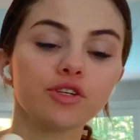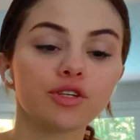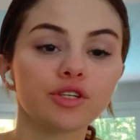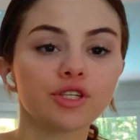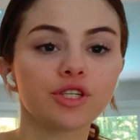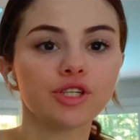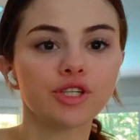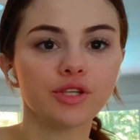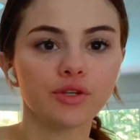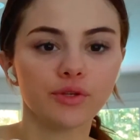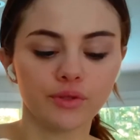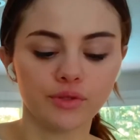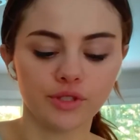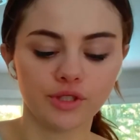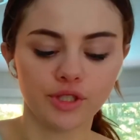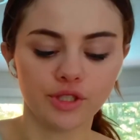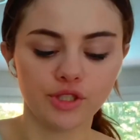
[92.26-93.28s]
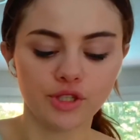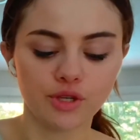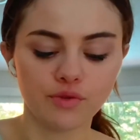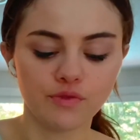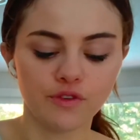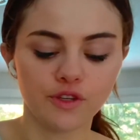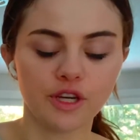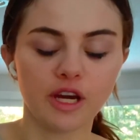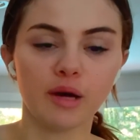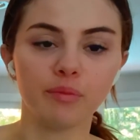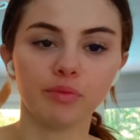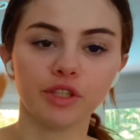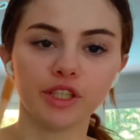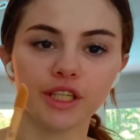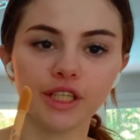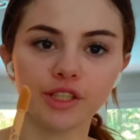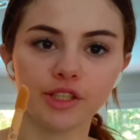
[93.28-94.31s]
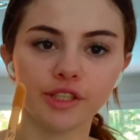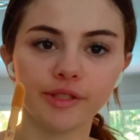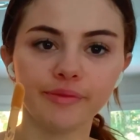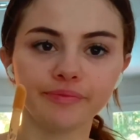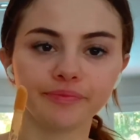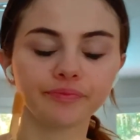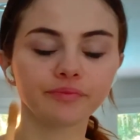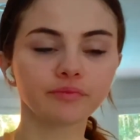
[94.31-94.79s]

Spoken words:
you're gonna use the doe foot applicator.